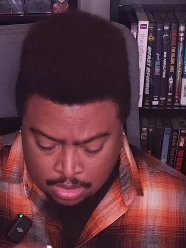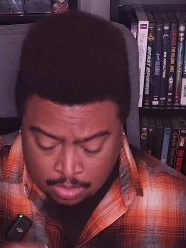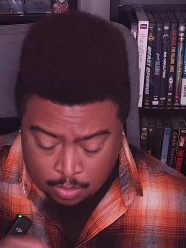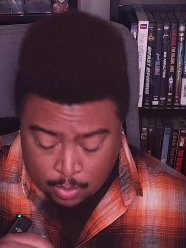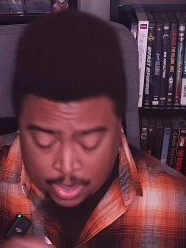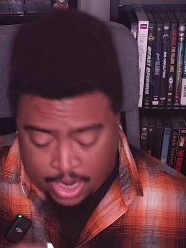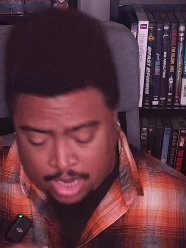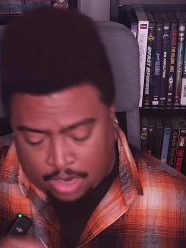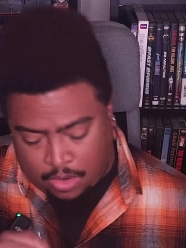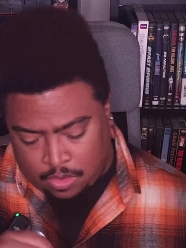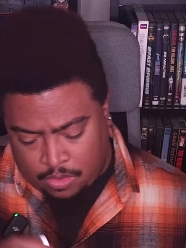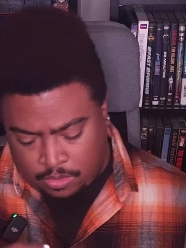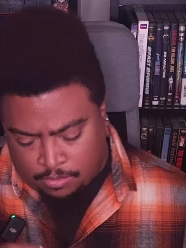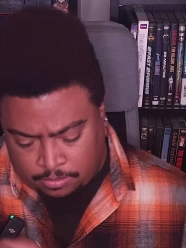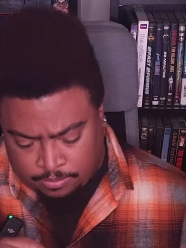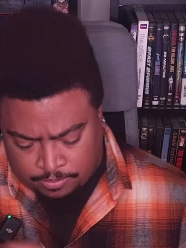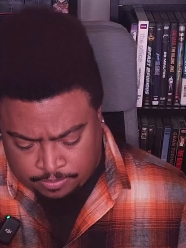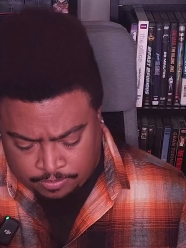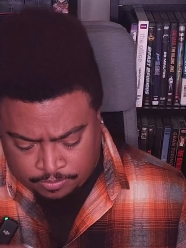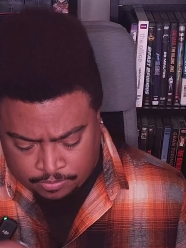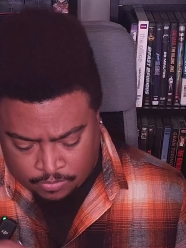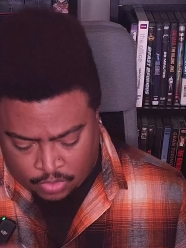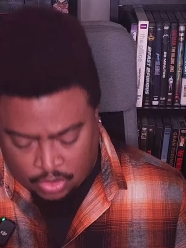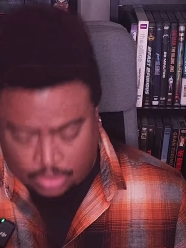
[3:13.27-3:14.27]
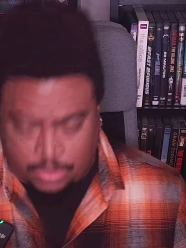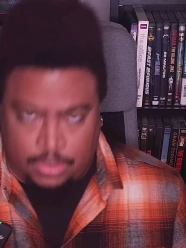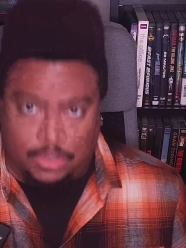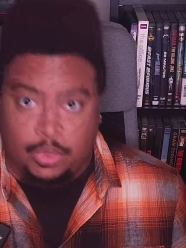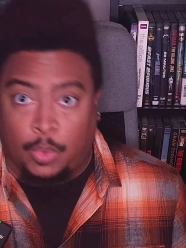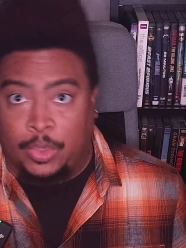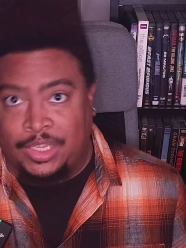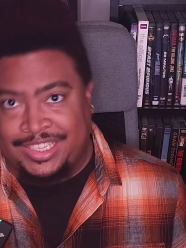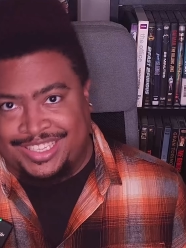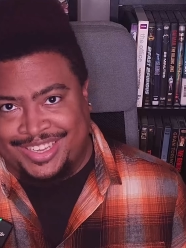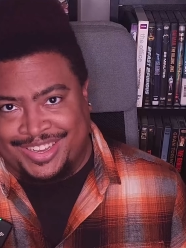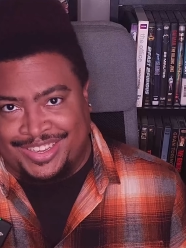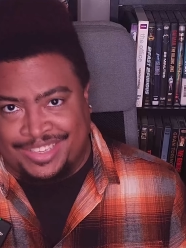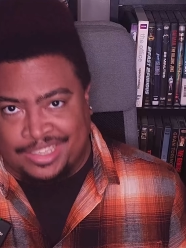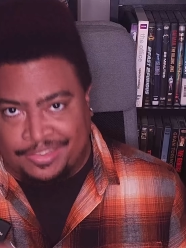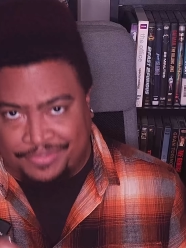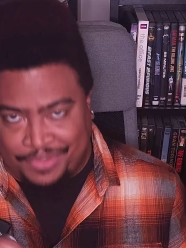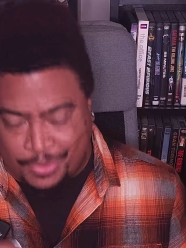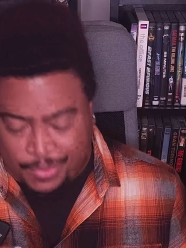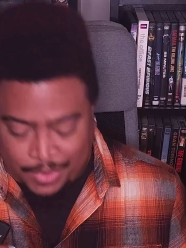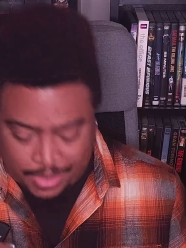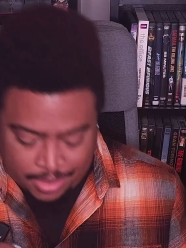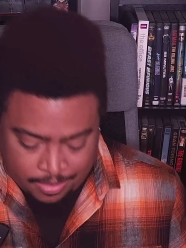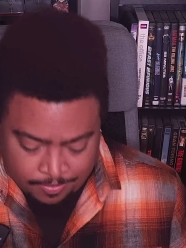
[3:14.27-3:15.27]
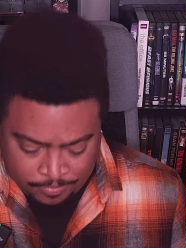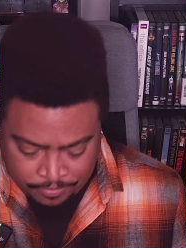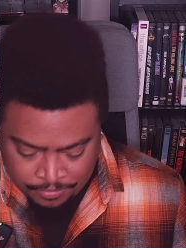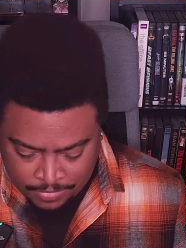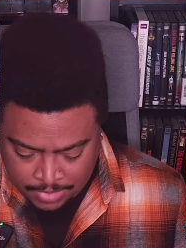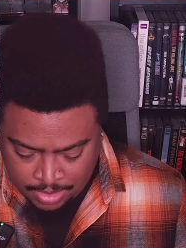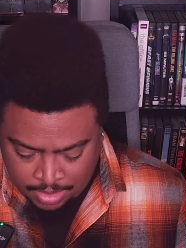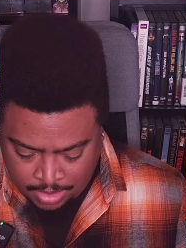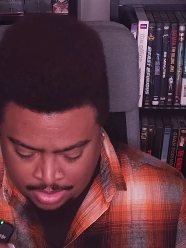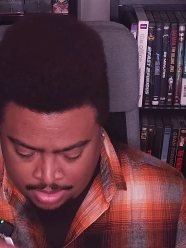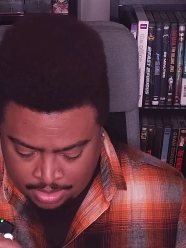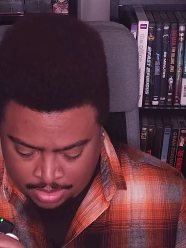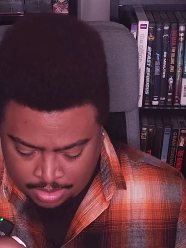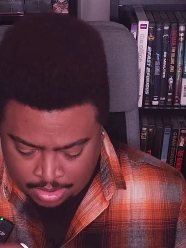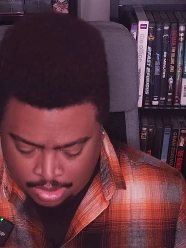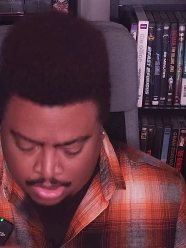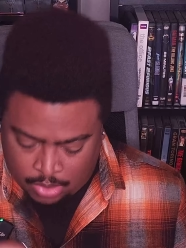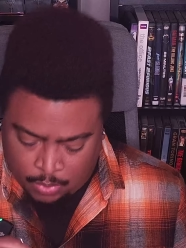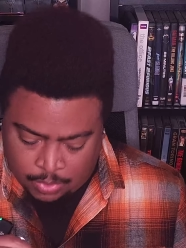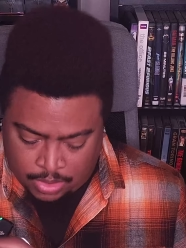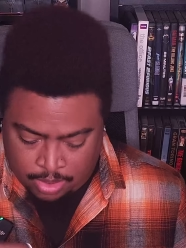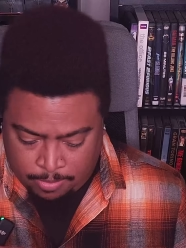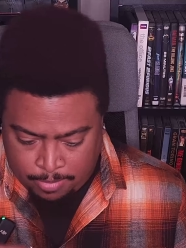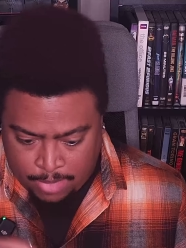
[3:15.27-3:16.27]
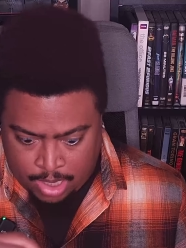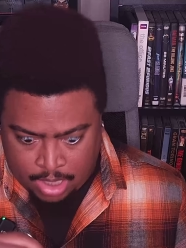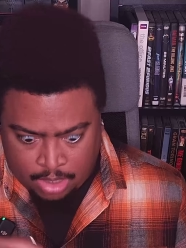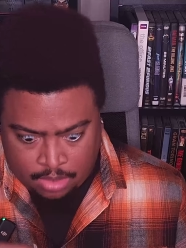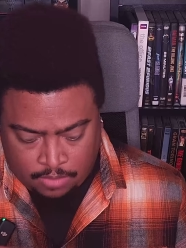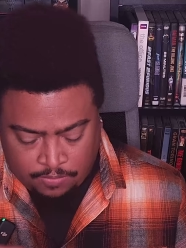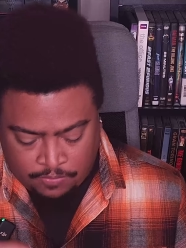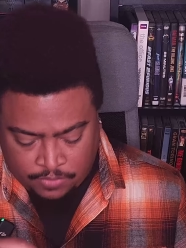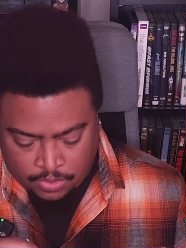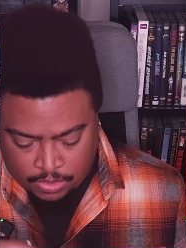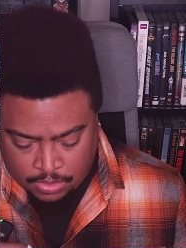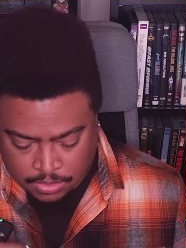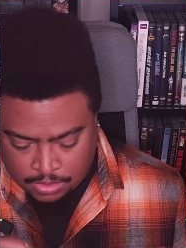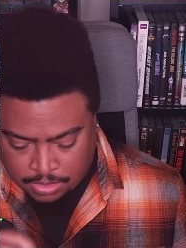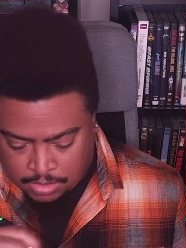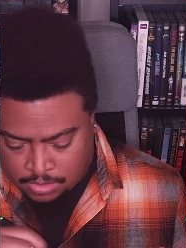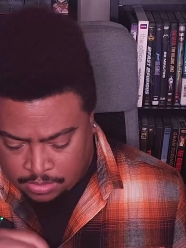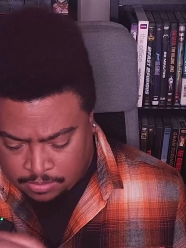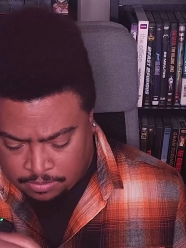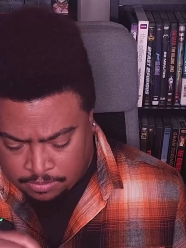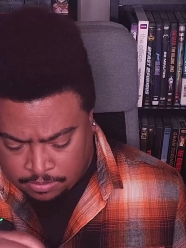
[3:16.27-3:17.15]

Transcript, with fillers: Wow. Or soy sauce if you want to go with the modern version.